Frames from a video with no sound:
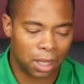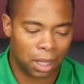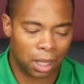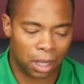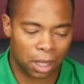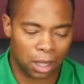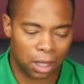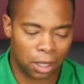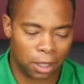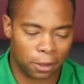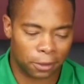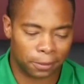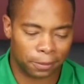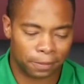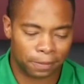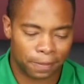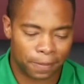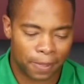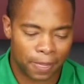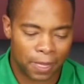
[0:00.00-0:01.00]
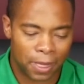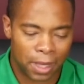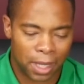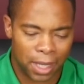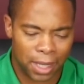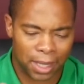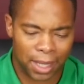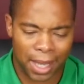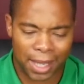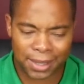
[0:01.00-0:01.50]
And
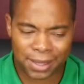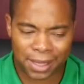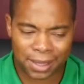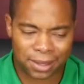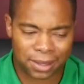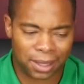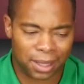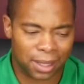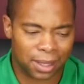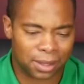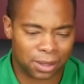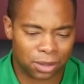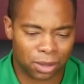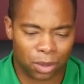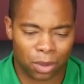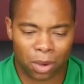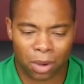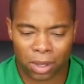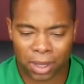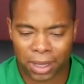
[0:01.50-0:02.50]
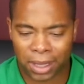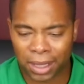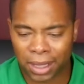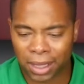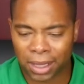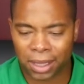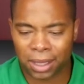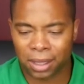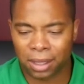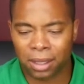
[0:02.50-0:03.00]
as I said, so on
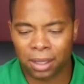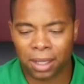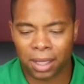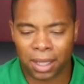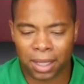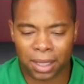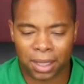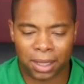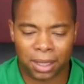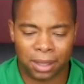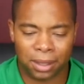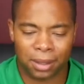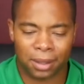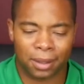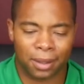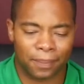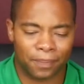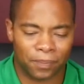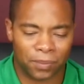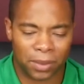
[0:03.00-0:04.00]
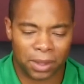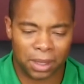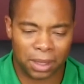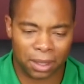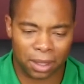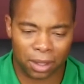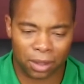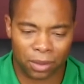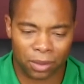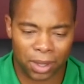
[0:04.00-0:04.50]
any you
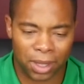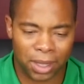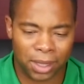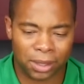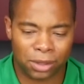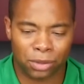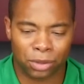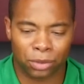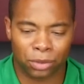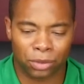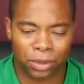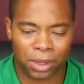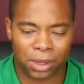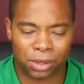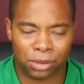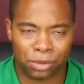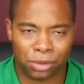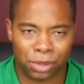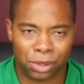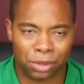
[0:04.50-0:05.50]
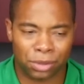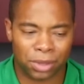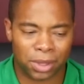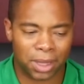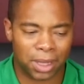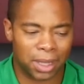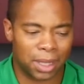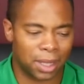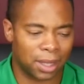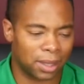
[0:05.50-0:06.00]
know, any tool that you choose,
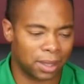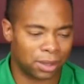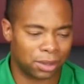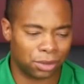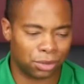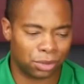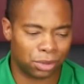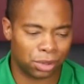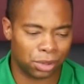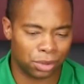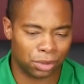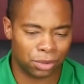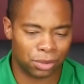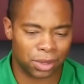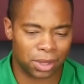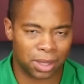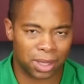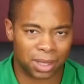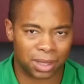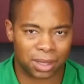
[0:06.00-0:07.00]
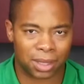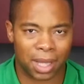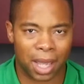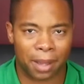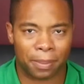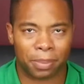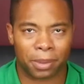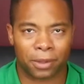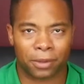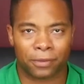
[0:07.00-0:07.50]
any gun that you choose in this
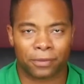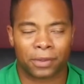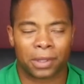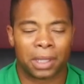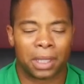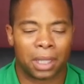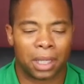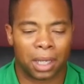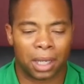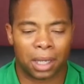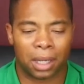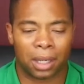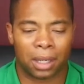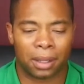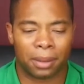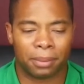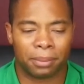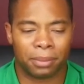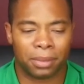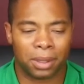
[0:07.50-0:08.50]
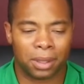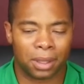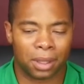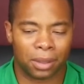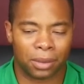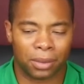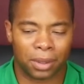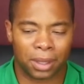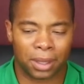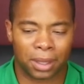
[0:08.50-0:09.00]
type of you
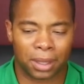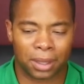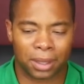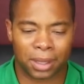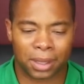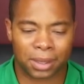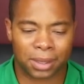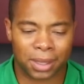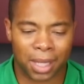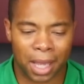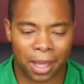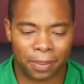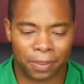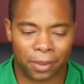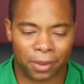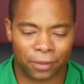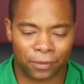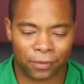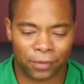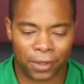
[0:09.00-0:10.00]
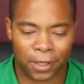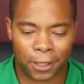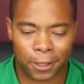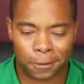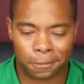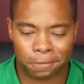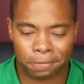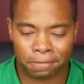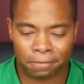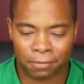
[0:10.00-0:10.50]
know, in this type
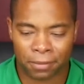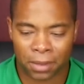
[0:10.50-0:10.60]
of